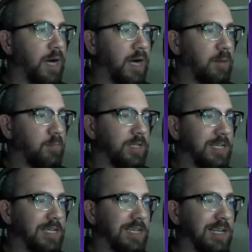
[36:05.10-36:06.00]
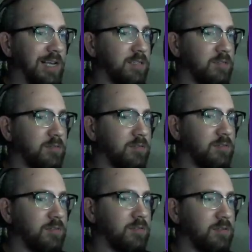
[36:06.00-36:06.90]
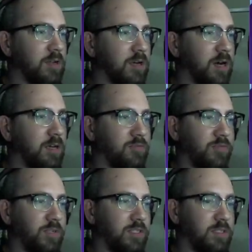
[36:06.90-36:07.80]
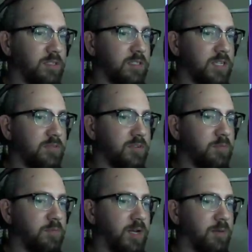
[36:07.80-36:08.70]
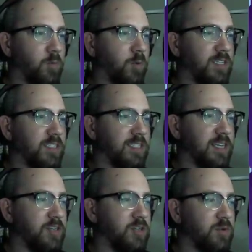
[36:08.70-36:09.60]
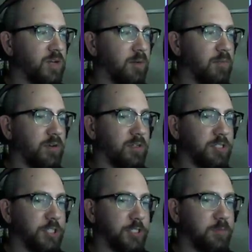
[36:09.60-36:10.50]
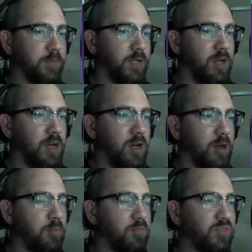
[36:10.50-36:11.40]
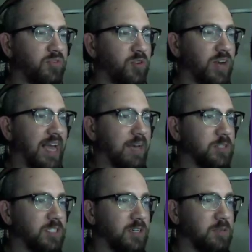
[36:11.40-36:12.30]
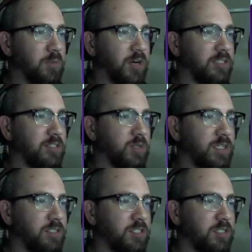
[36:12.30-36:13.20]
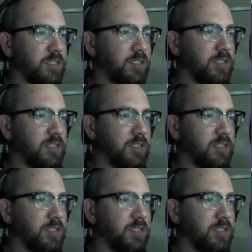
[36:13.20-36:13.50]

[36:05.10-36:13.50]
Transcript: I'm not confident, David, but I want to say you got partnership before Amazon bought Twitch.